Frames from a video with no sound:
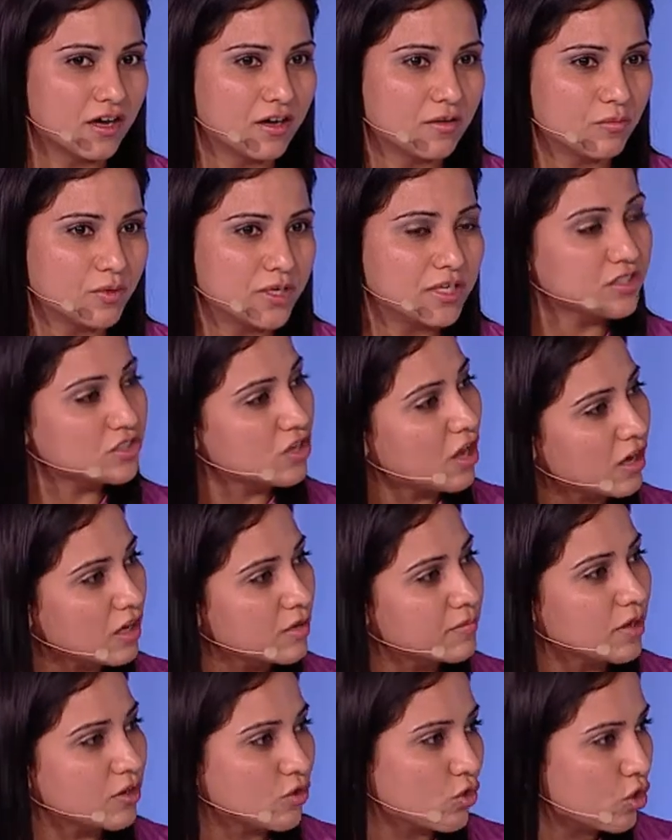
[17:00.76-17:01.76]
We didn't talk
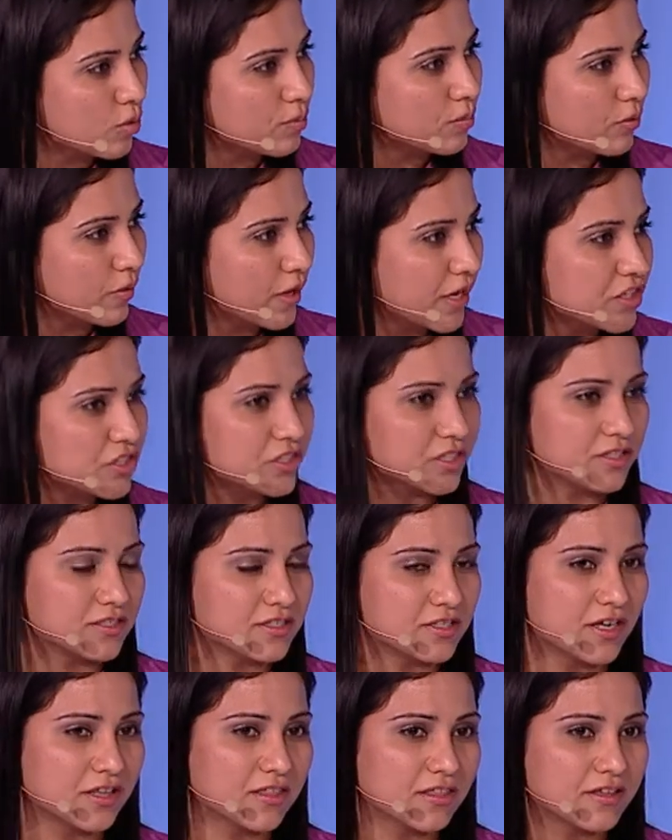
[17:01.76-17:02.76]
about corporations, and
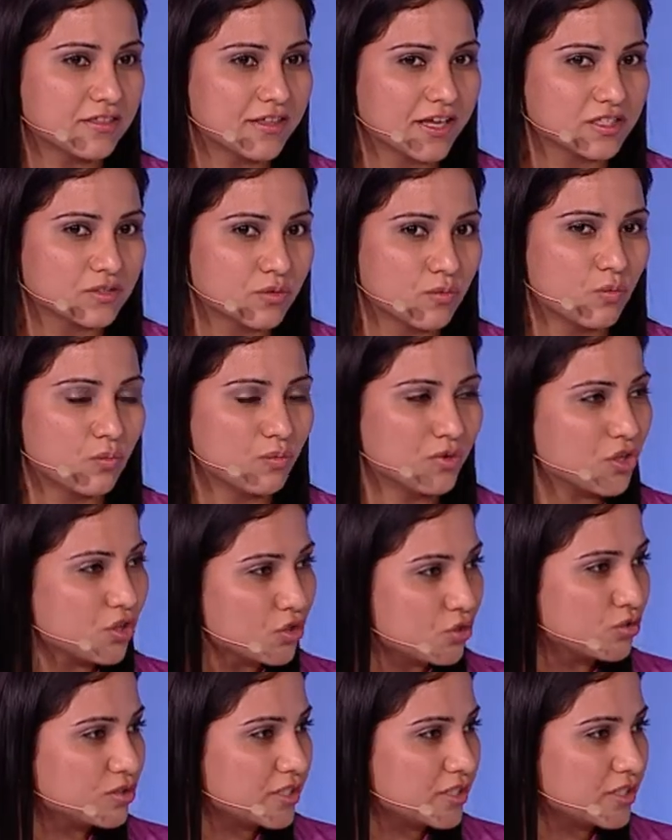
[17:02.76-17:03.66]
I think that's a huge